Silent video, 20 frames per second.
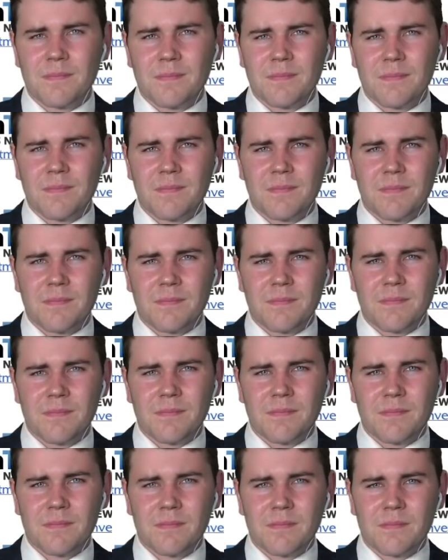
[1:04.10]

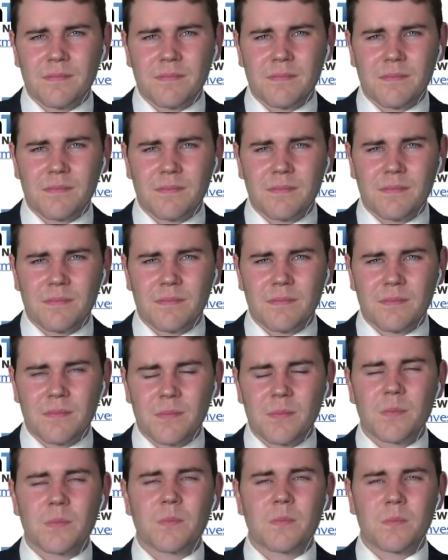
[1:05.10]

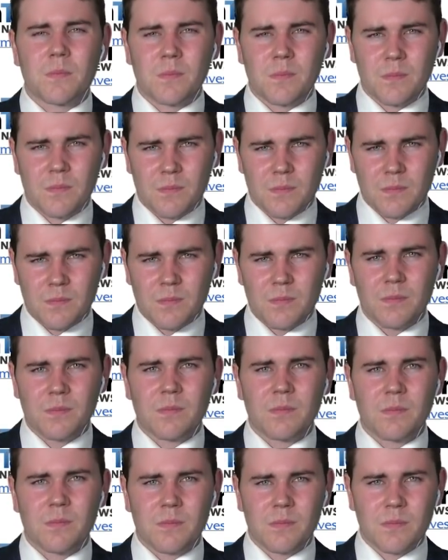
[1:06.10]

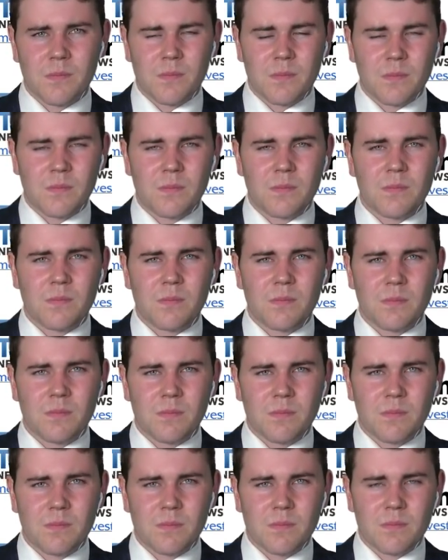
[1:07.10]

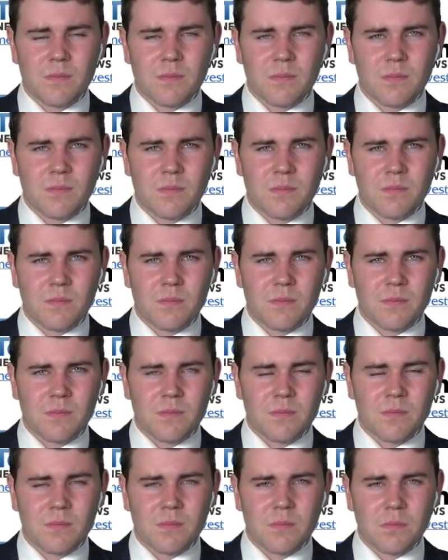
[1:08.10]

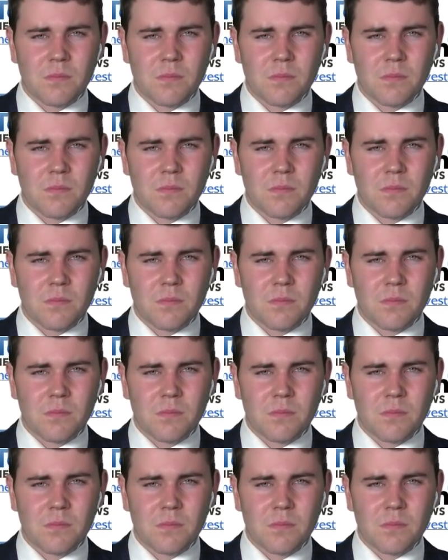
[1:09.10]
The person shown says nothing.